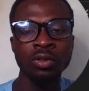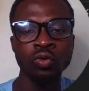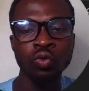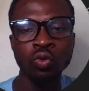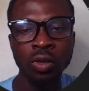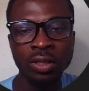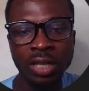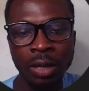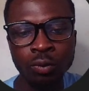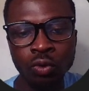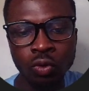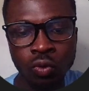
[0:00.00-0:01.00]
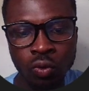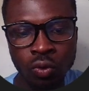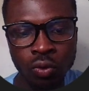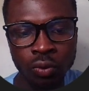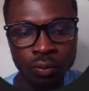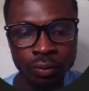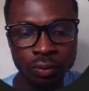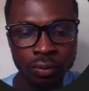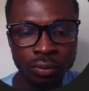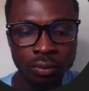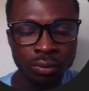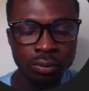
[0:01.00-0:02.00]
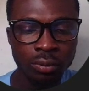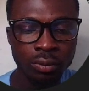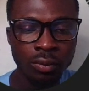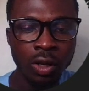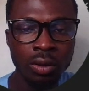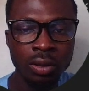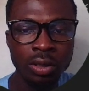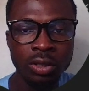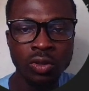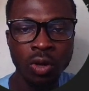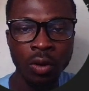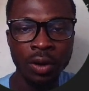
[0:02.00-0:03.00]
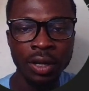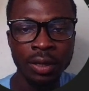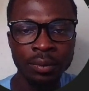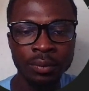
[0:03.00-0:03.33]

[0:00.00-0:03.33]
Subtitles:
do not come to school, sorry,